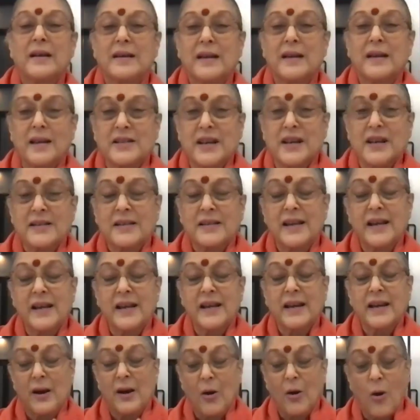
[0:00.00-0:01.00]

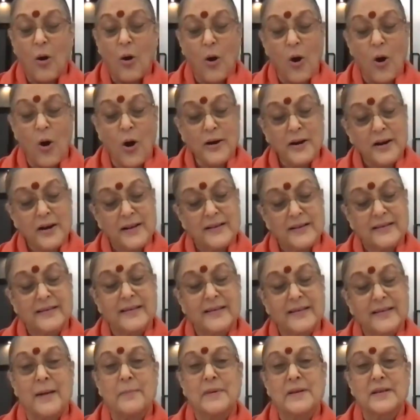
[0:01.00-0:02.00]
rajasic, or
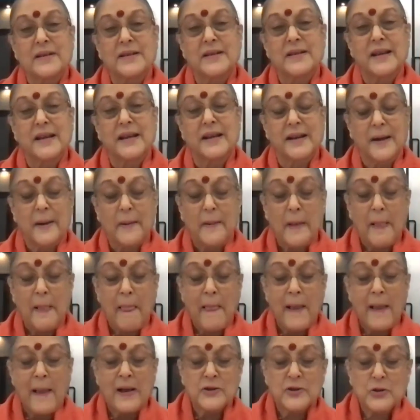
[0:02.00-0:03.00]
tamasic.
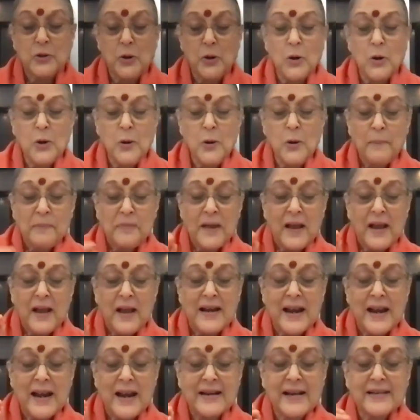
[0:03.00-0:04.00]
So
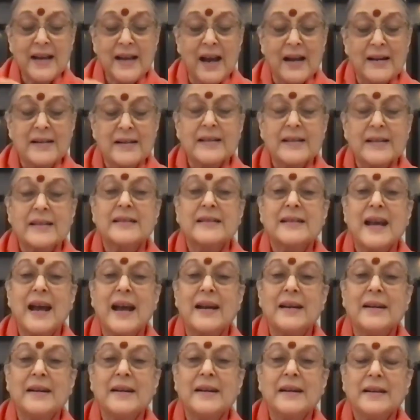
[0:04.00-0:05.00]
let us
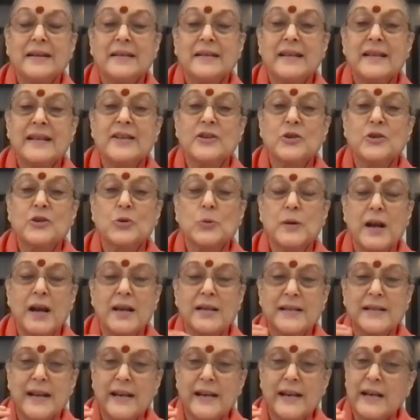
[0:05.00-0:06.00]
understand these
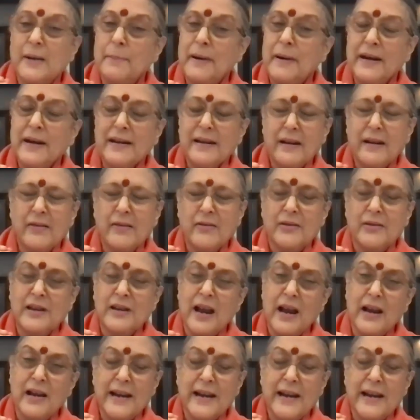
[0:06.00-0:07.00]
gunas little bit,
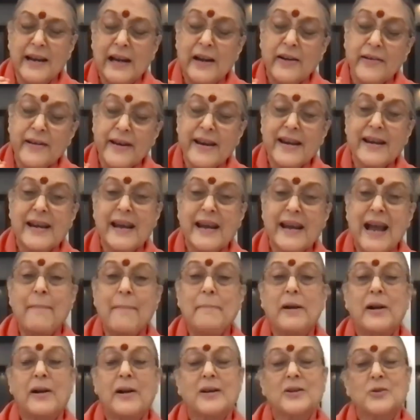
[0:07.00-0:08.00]
a little
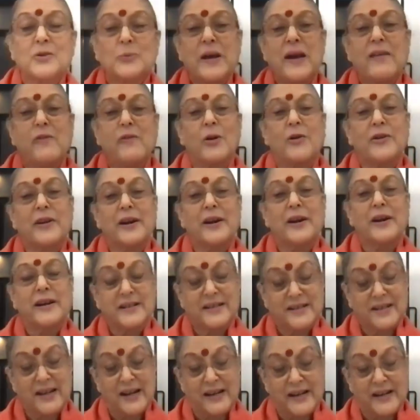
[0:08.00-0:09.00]
recap, because we have
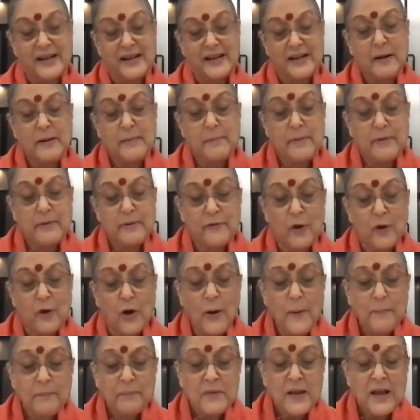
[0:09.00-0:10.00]
already studied it
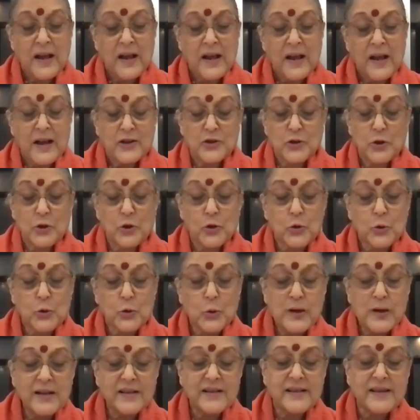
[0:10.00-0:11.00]
before. So
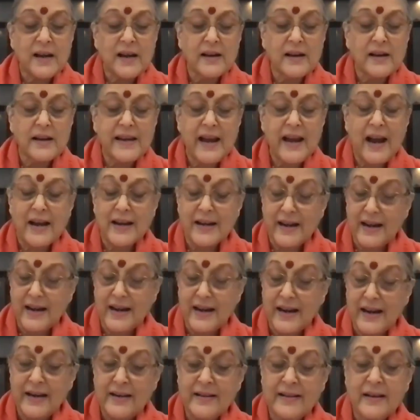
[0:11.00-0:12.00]
guna
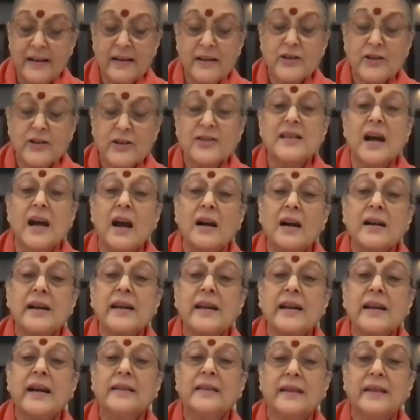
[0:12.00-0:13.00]
sankhyane, in the
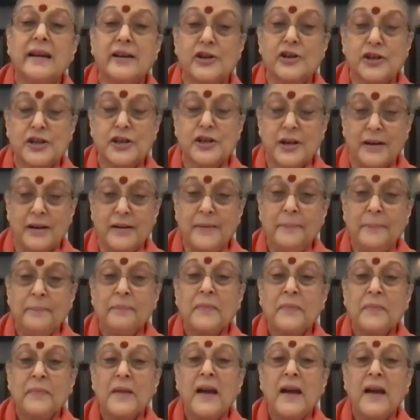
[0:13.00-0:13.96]
Sankhya darshan